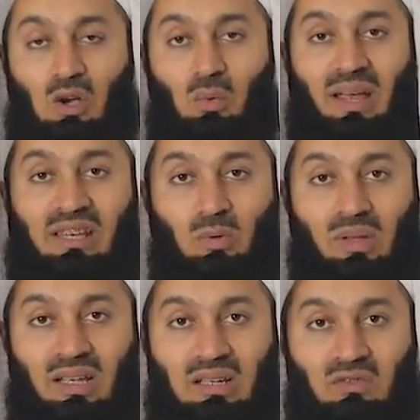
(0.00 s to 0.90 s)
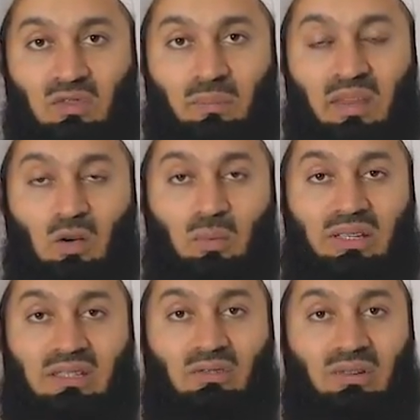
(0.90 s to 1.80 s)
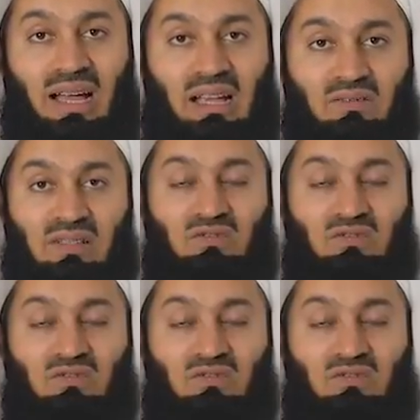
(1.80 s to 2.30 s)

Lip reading: Where did we get it from? We derived